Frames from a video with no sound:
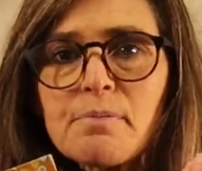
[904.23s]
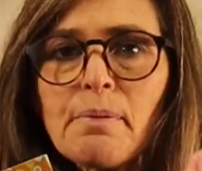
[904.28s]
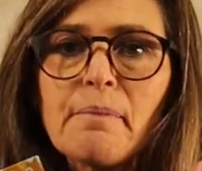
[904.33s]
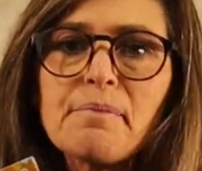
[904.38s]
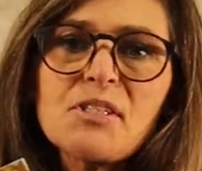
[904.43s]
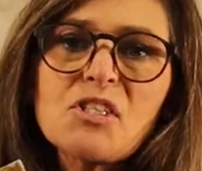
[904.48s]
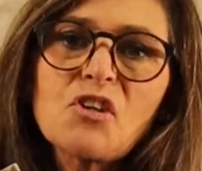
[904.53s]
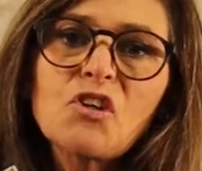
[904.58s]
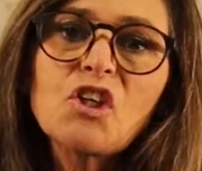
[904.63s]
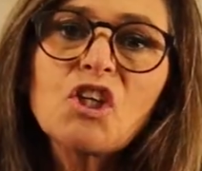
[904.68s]

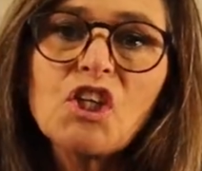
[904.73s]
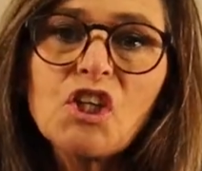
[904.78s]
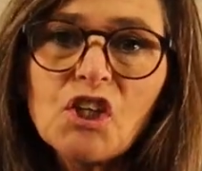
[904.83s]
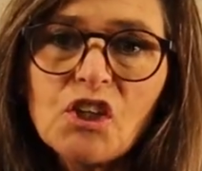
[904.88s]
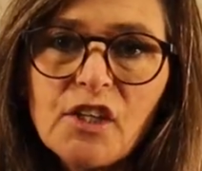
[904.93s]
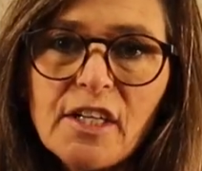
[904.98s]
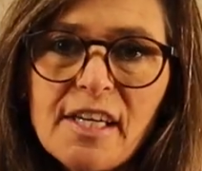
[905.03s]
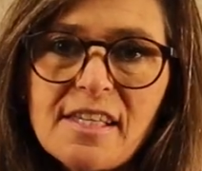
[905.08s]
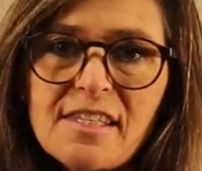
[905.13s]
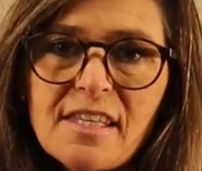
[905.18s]
Puppies are
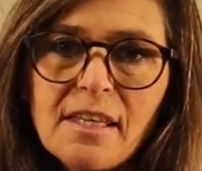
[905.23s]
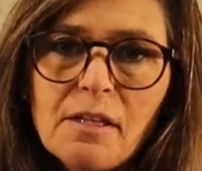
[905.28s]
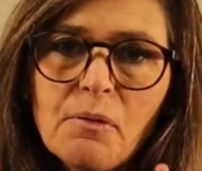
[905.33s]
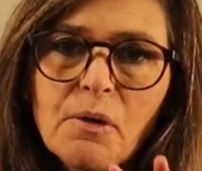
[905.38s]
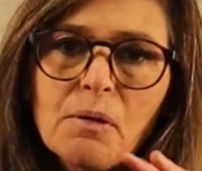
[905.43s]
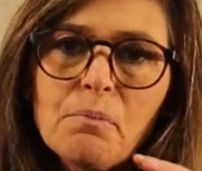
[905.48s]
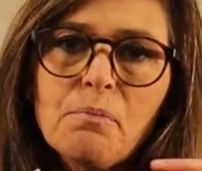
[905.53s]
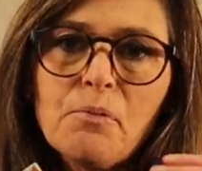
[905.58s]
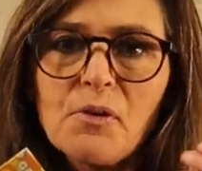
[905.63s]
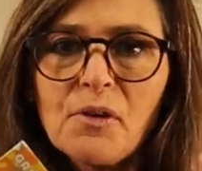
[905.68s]
curious and they
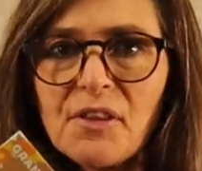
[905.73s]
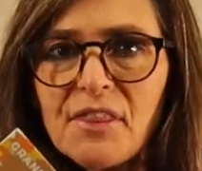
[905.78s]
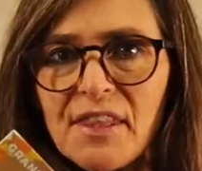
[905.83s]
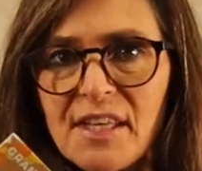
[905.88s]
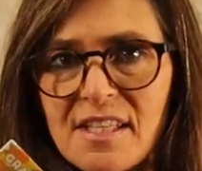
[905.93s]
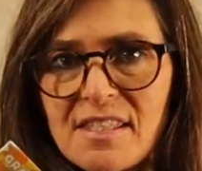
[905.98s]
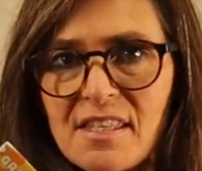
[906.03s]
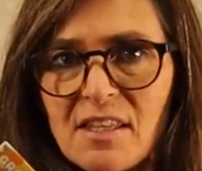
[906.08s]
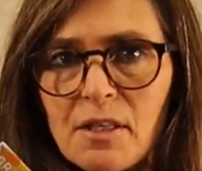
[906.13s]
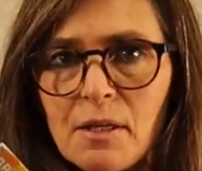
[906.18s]
want to put
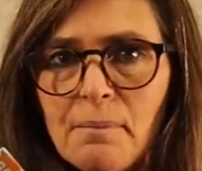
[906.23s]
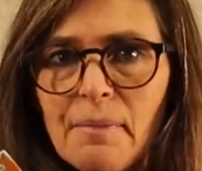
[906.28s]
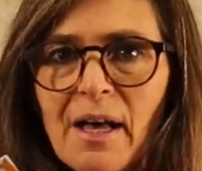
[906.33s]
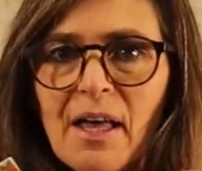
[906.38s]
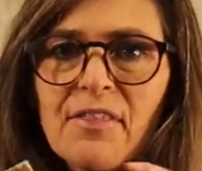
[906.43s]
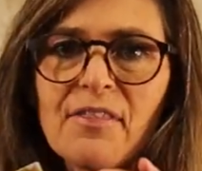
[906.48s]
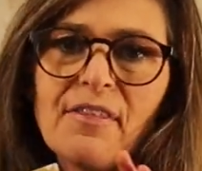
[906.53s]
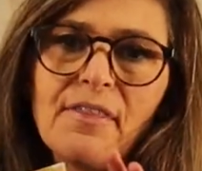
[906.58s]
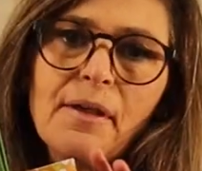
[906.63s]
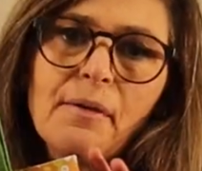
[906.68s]
things in their
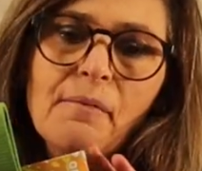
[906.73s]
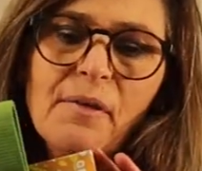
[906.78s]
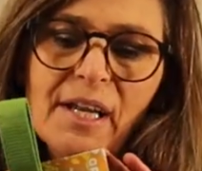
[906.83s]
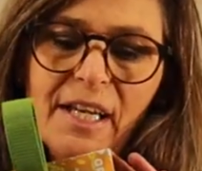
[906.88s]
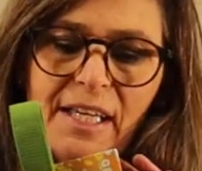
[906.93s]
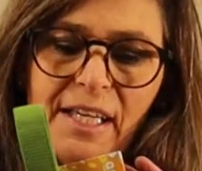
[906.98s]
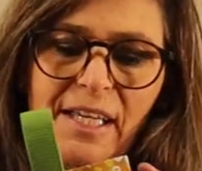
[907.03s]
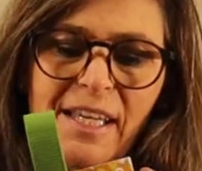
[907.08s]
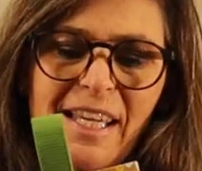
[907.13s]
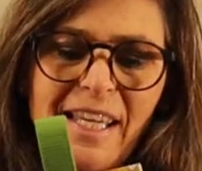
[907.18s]
mouth and they
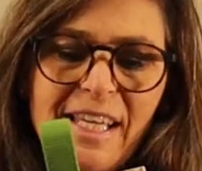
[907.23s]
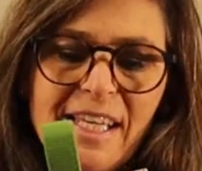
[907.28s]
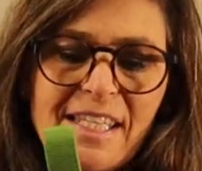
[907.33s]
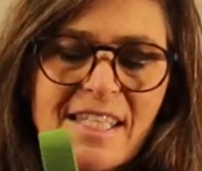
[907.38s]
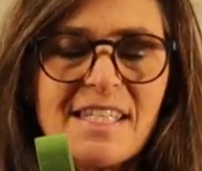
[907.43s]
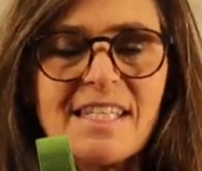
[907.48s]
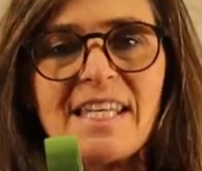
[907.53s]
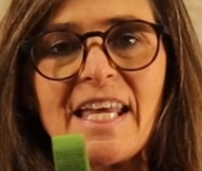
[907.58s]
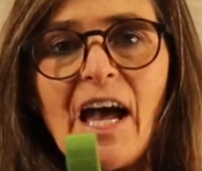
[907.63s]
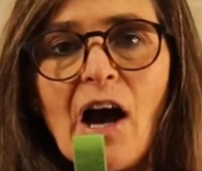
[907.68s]
want to
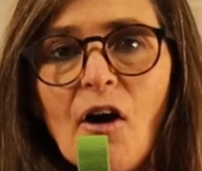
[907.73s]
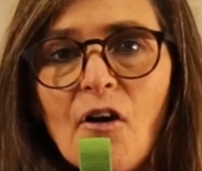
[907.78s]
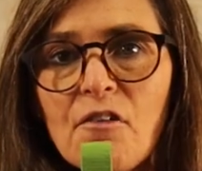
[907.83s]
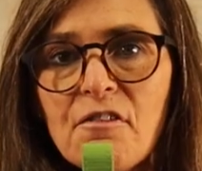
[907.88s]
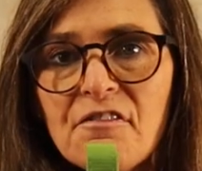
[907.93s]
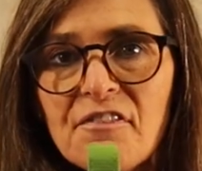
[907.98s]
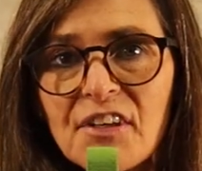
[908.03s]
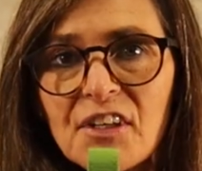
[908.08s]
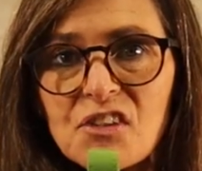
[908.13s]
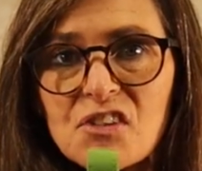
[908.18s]
see how
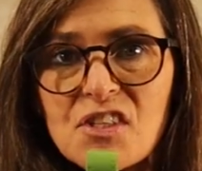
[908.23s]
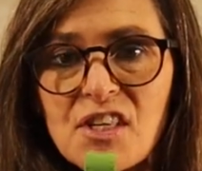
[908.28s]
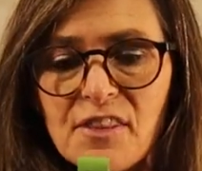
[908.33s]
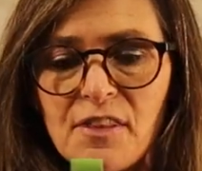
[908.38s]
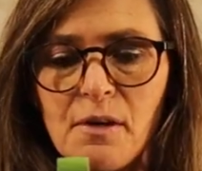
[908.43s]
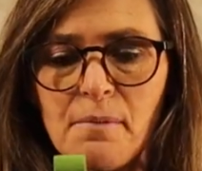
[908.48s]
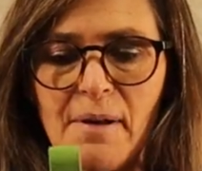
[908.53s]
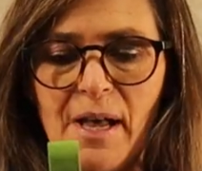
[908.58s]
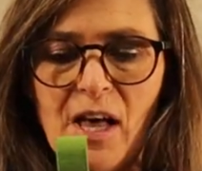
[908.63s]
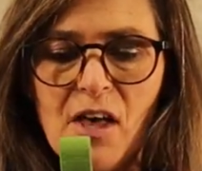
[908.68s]
it feels
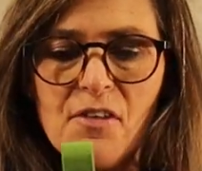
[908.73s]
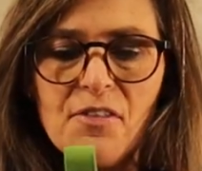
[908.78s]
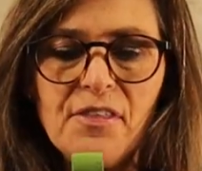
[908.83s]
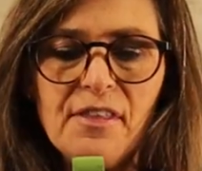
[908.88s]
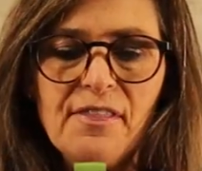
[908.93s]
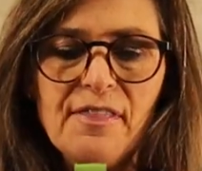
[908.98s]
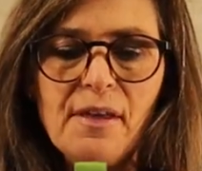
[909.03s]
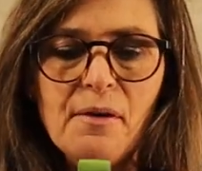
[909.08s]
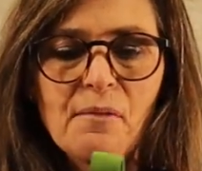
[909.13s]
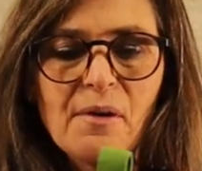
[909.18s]
in their mouth
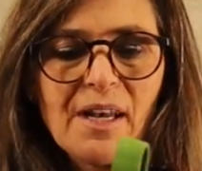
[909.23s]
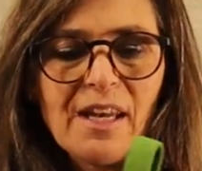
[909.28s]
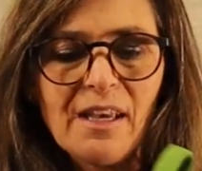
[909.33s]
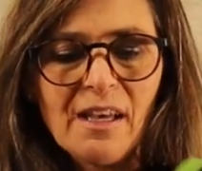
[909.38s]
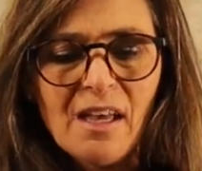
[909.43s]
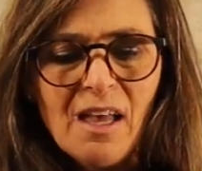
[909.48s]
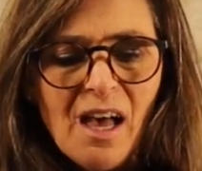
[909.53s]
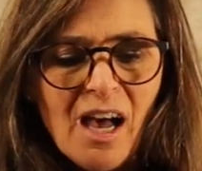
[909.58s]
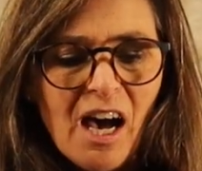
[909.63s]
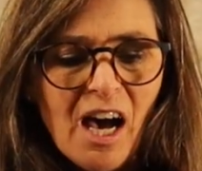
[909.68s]
and they want
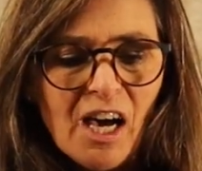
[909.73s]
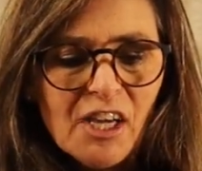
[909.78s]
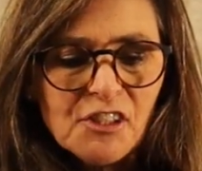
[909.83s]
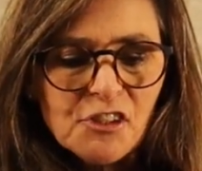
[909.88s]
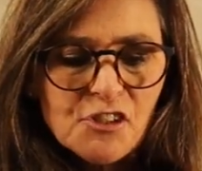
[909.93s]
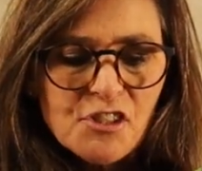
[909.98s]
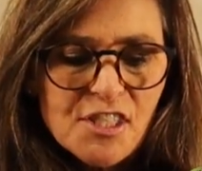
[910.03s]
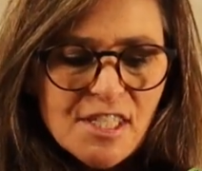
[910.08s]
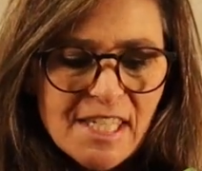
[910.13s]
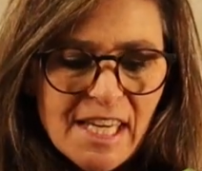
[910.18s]
to
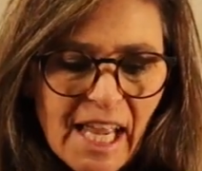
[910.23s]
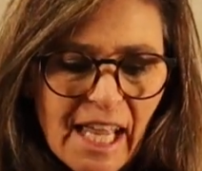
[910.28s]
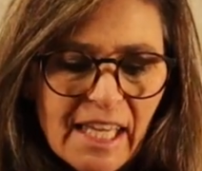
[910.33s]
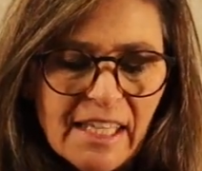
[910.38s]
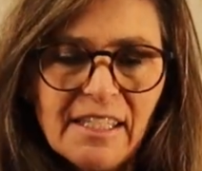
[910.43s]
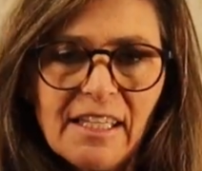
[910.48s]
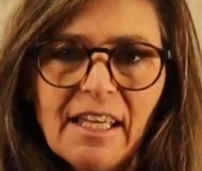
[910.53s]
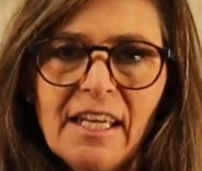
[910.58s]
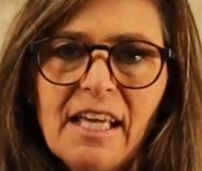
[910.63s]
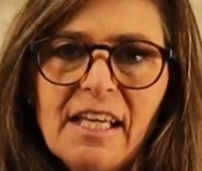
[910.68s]

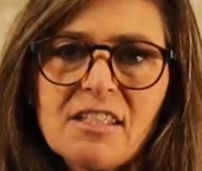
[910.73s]
understand it.